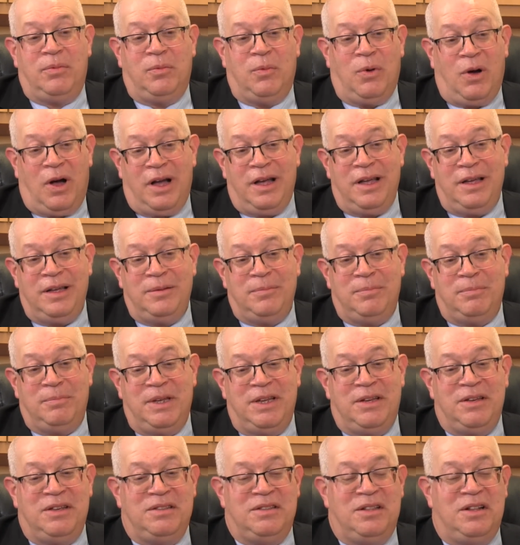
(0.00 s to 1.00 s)
Why?
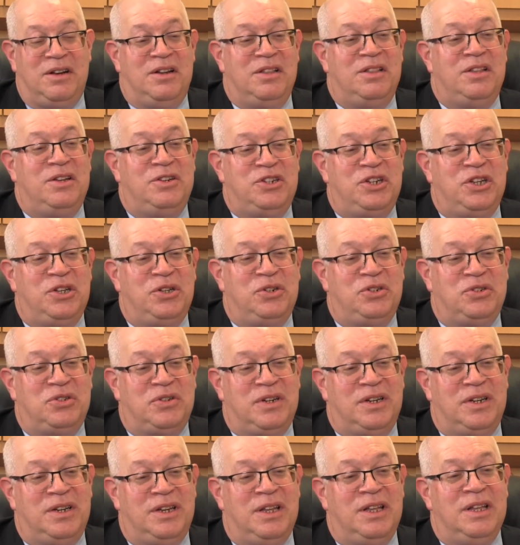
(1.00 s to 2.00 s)
Because none of the
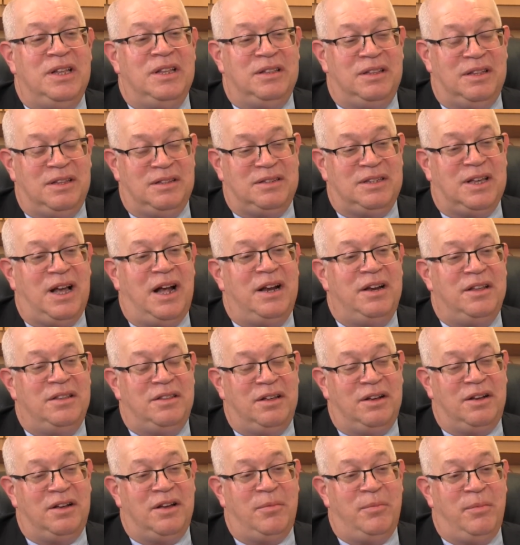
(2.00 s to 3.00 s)
children
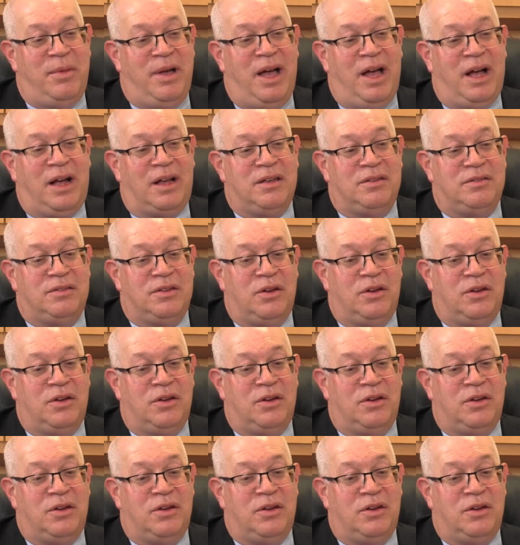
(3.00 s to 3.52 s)
decided to come back.